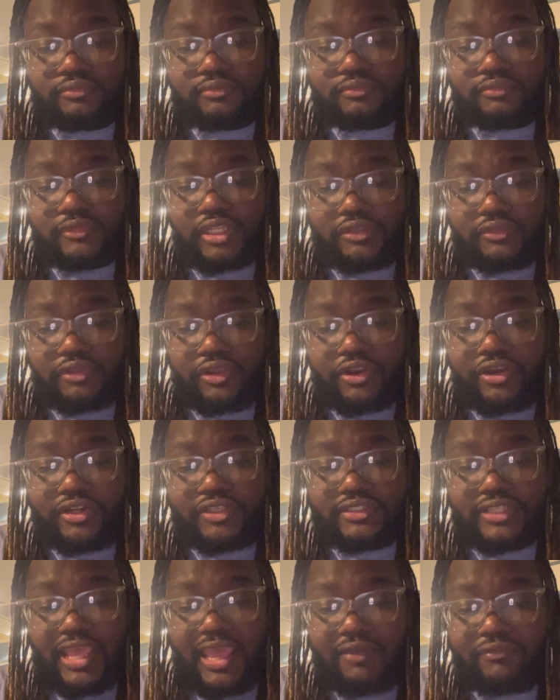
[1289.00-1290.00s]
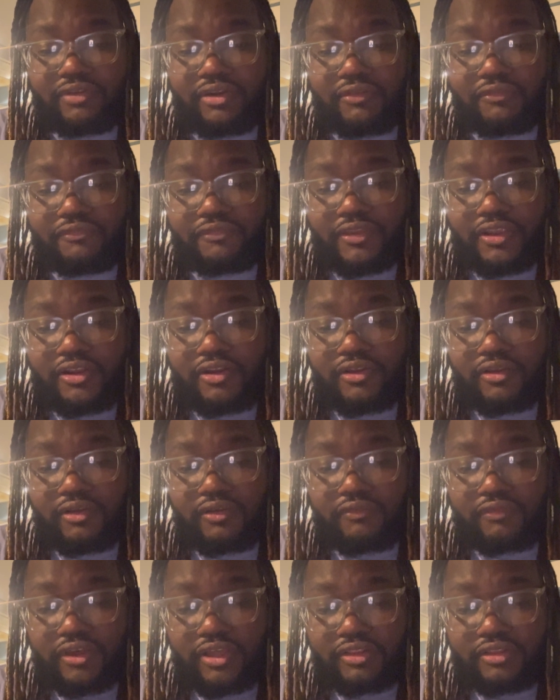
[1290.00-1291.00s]
The third is having the fear
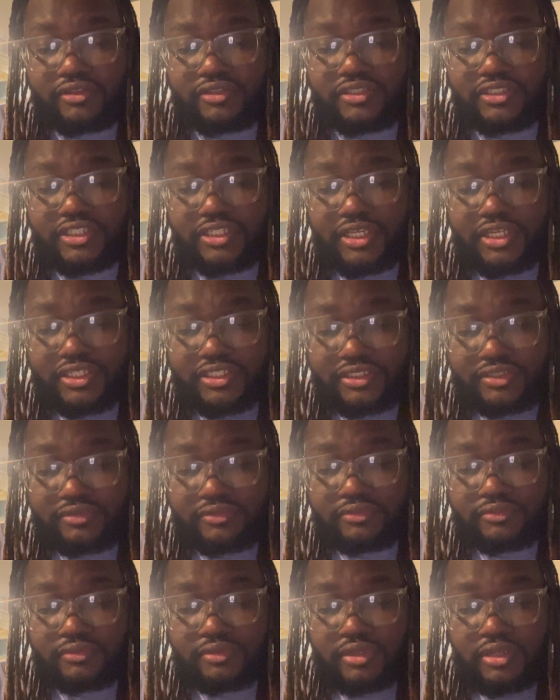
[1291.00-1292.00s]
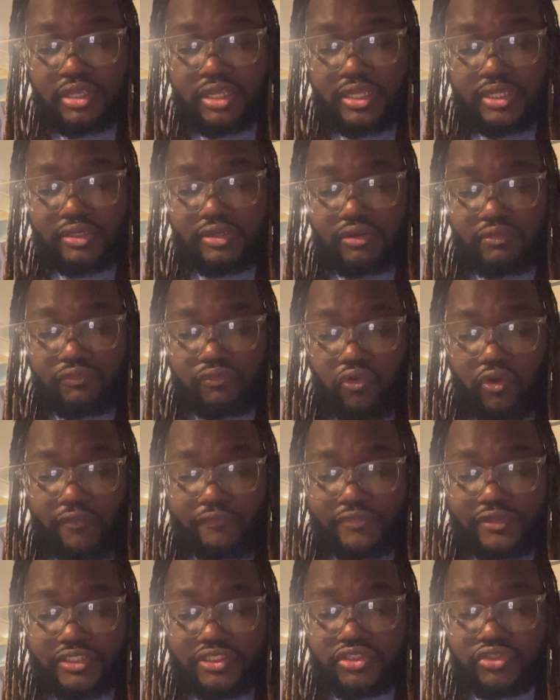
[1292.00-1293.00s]
of others judging. The
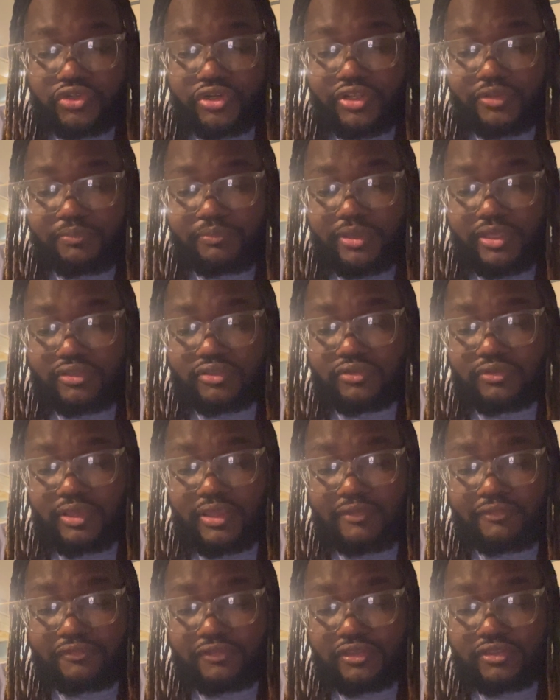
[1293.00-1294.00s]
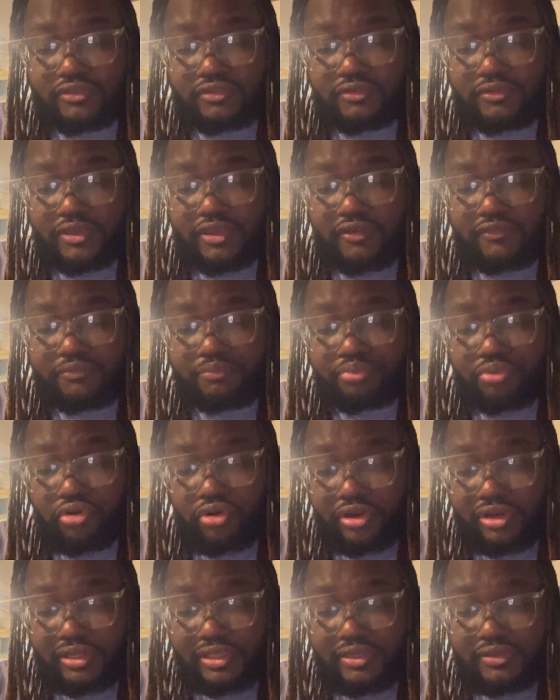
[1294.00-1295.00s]
fourth is treat mental and physical health
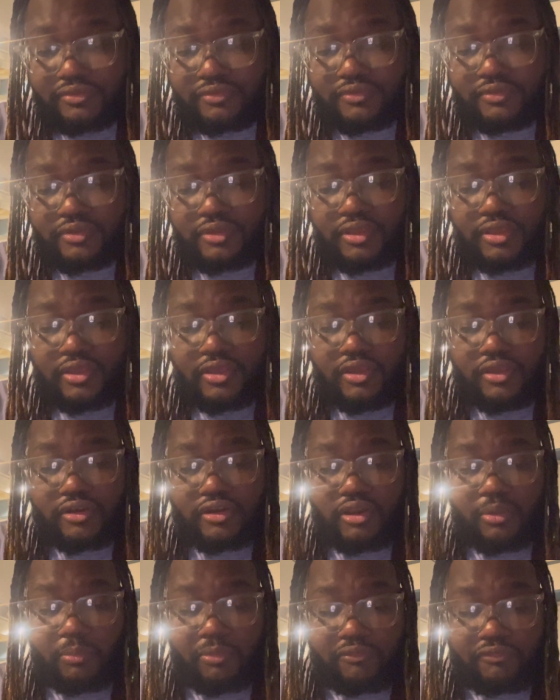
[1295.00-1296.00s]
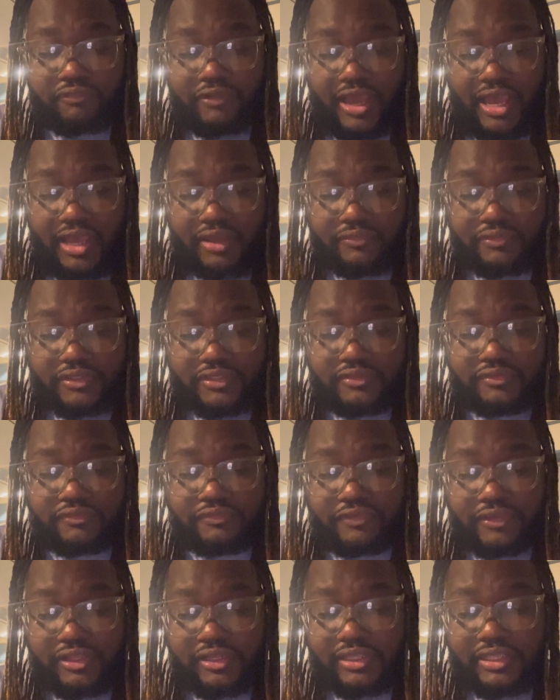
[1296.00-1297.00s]
poorly. Number 5 is
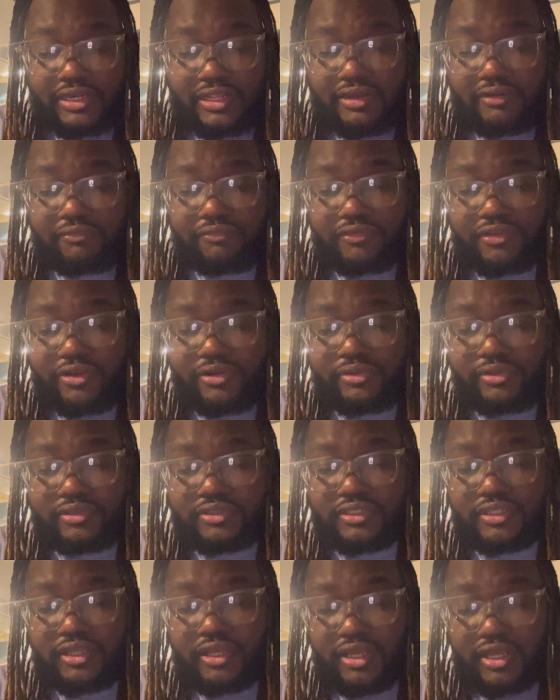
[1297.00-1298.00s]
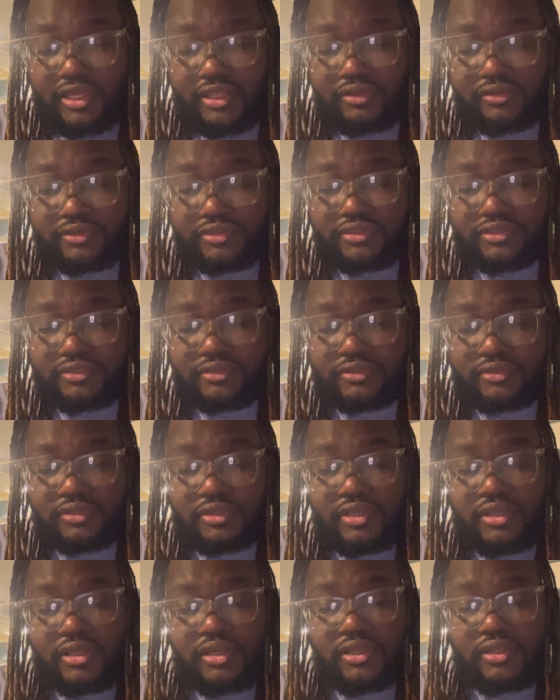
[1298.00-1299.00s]
feeling inferior to others.
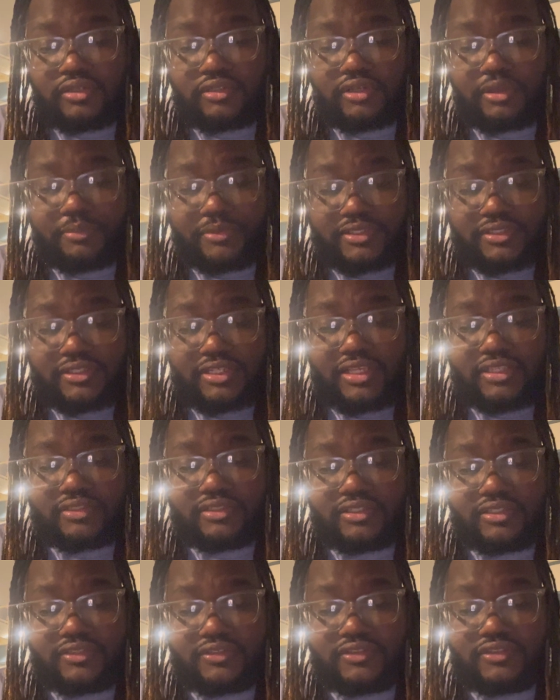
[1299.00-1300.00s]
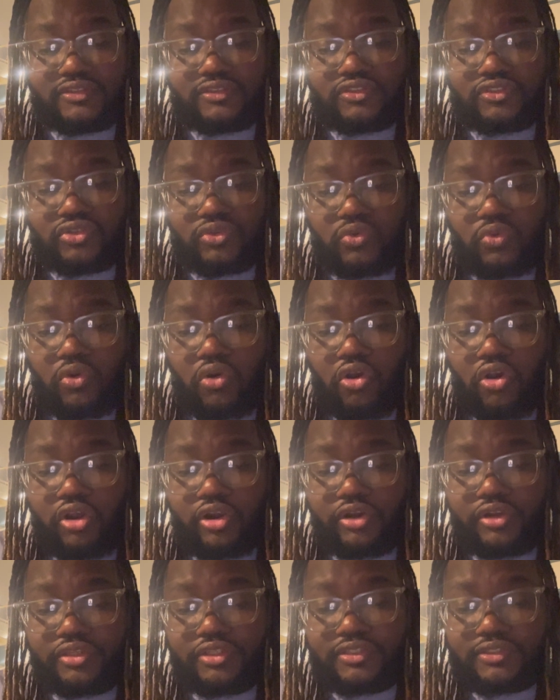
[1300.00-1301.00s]
Number 6 is too
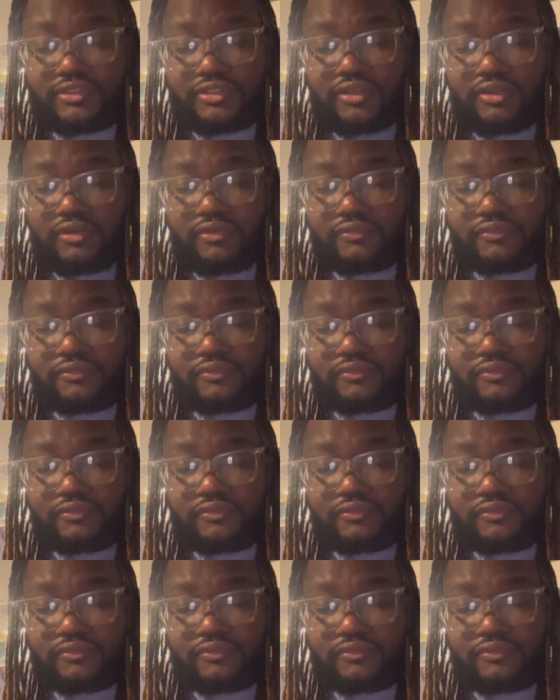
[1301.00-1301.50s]
hard on yourself.